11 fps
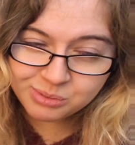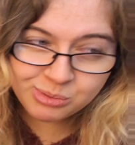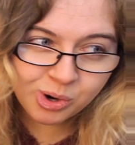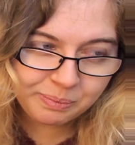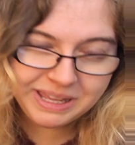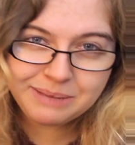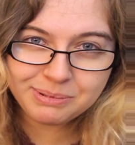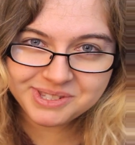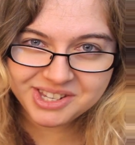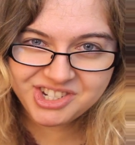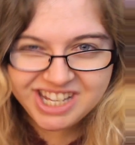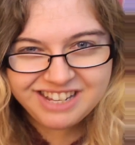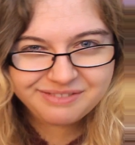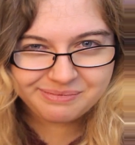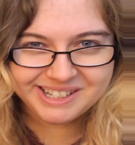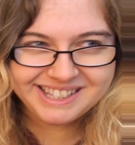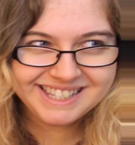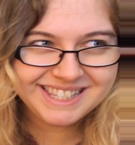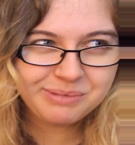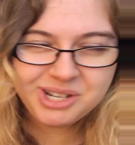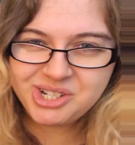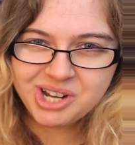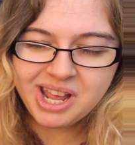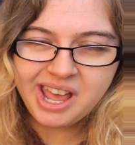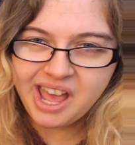or more people's achievements, which